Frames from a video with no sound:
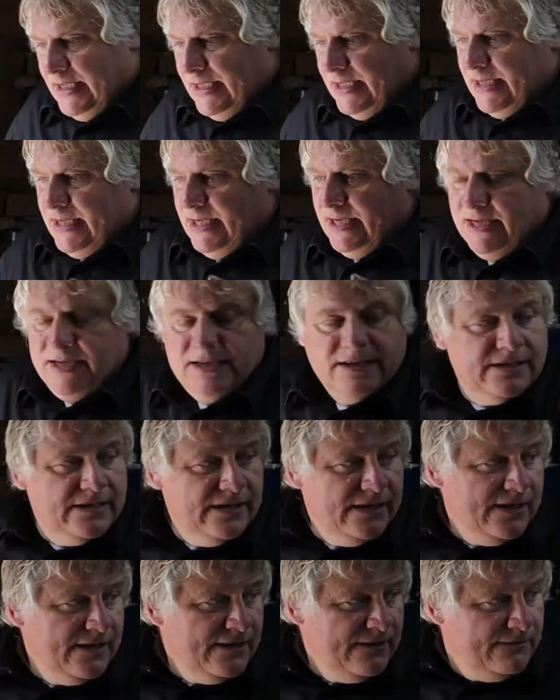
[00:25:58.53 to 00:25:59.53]
and
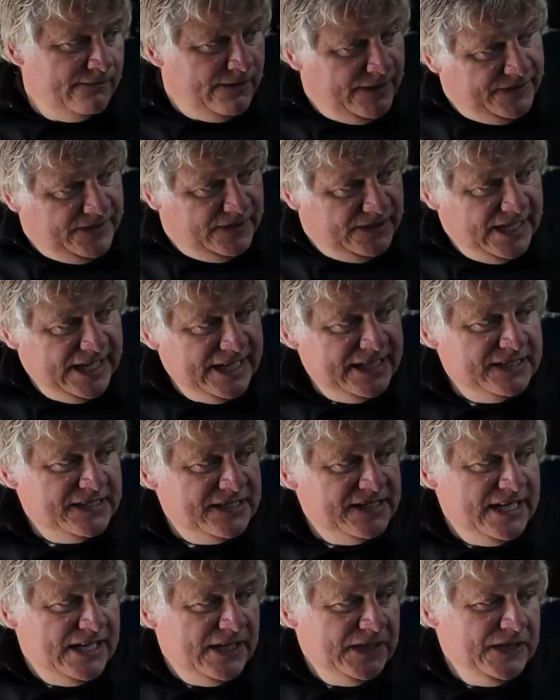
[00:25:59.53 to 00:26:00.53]
run the lines
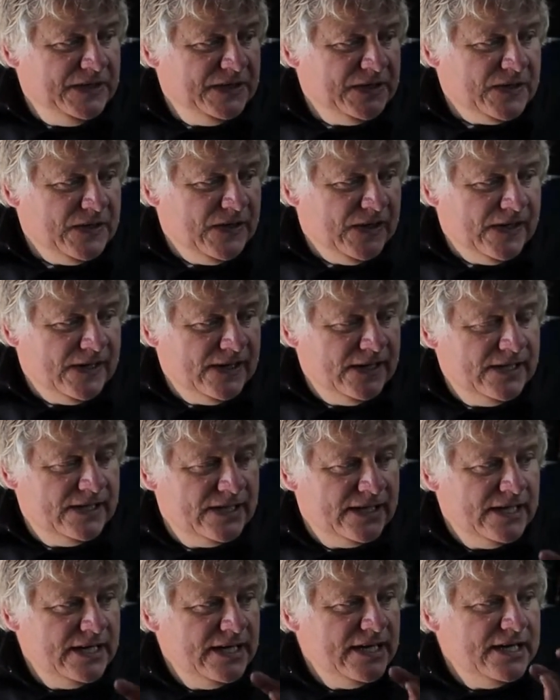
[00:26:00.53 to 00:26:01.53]
down in the car.
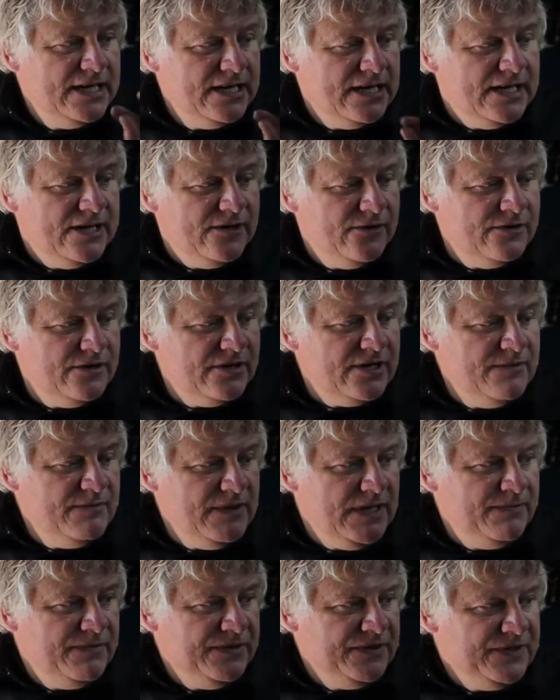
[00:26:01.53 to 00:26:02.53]
I'll hook them
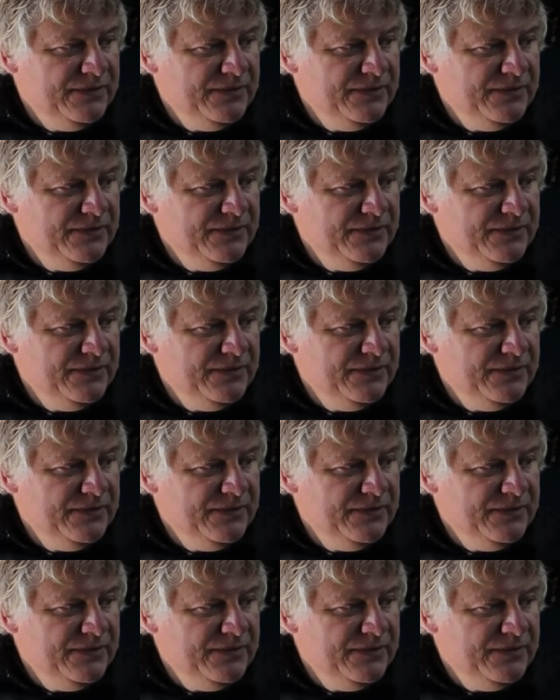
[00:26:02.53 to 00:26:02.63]
up at the